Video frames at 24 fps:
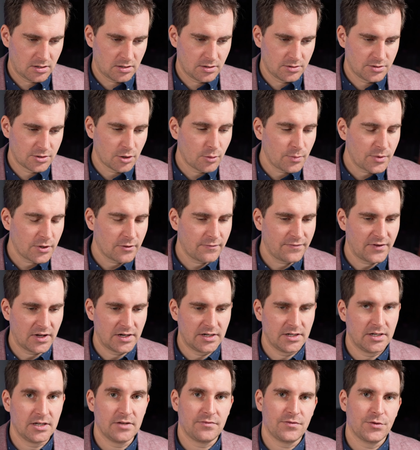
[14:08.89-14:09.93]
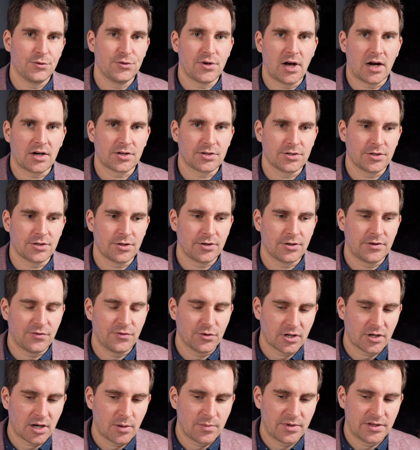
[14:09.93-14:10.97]
don't be offended if your doctor, if you're
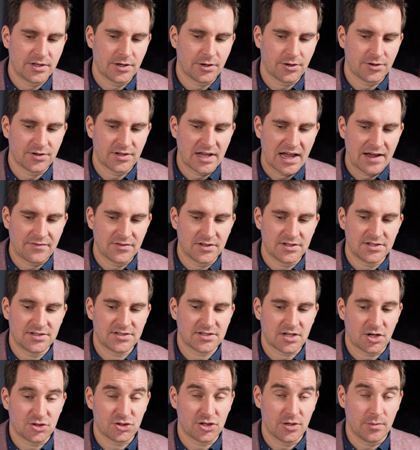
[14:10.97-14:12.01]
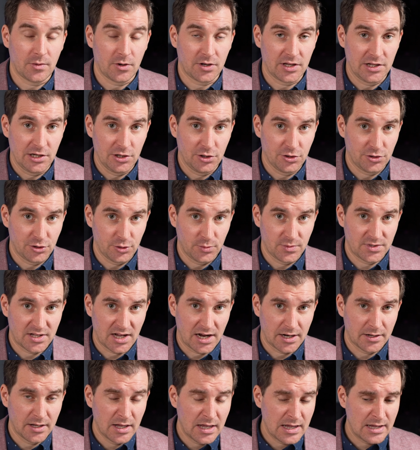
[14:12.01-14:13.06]
coming there to have the discussion about getting your tubes
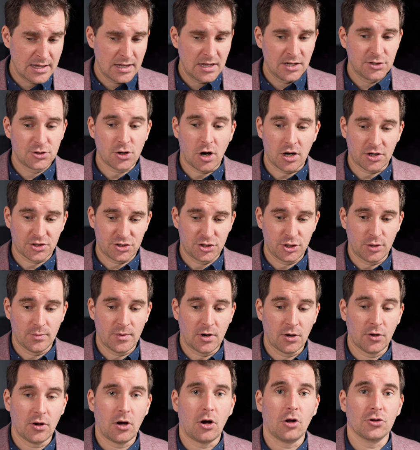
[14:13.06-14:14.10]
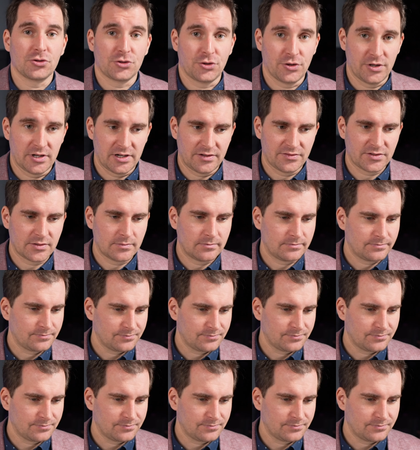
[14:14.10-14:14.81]
tied, talks to you about alternatives.